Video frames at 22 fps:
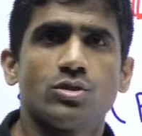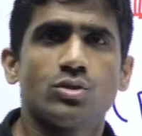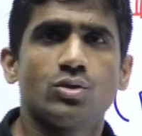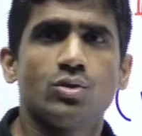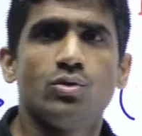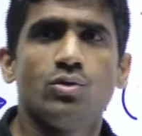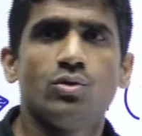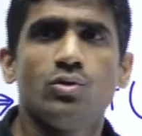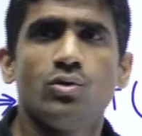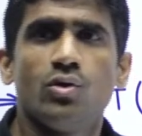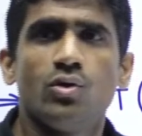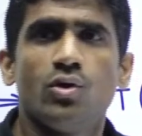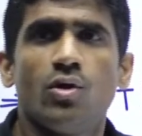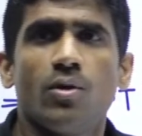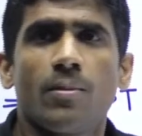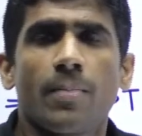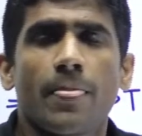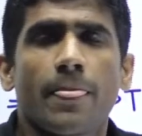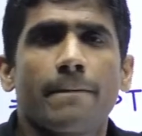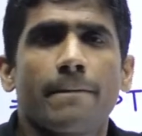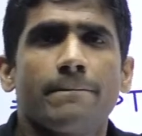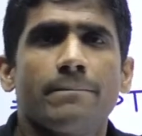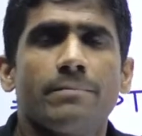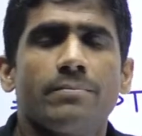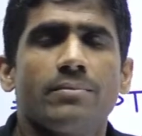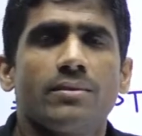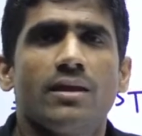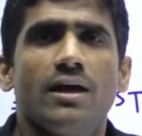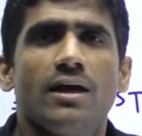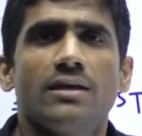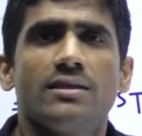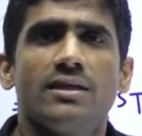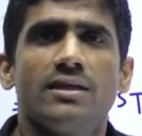So
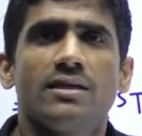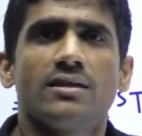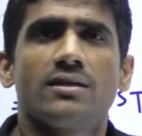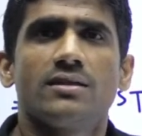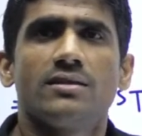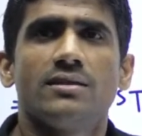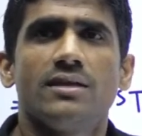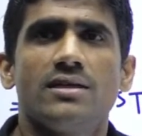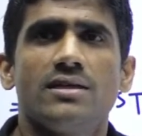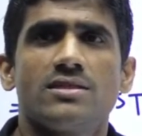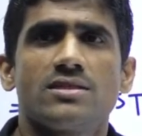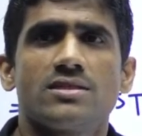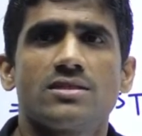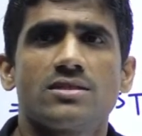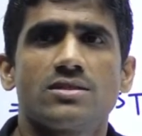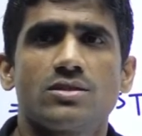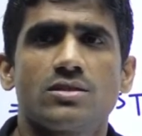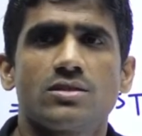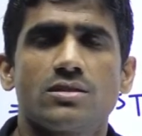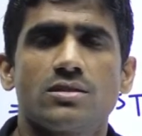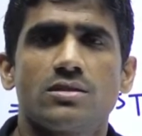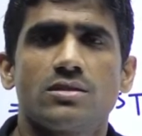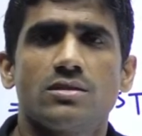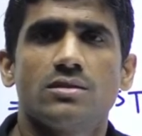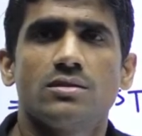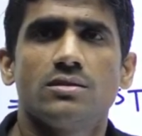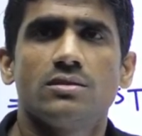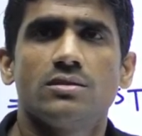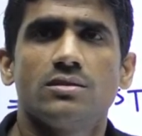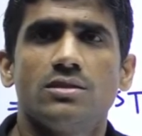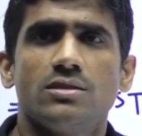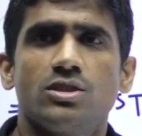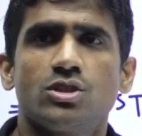I think there
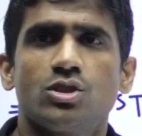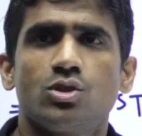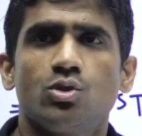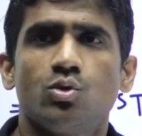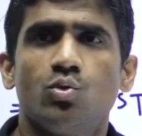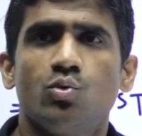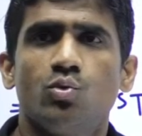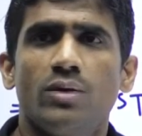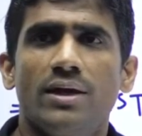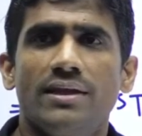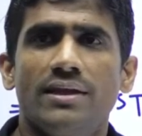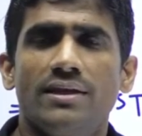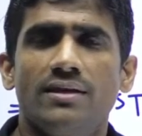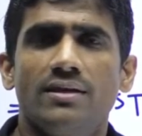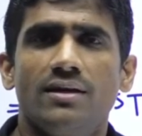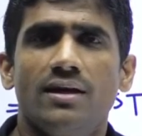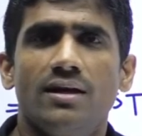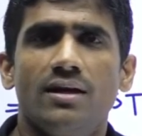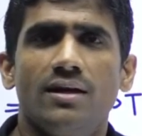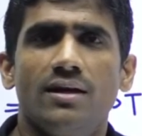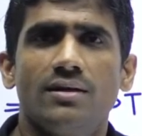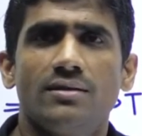is no any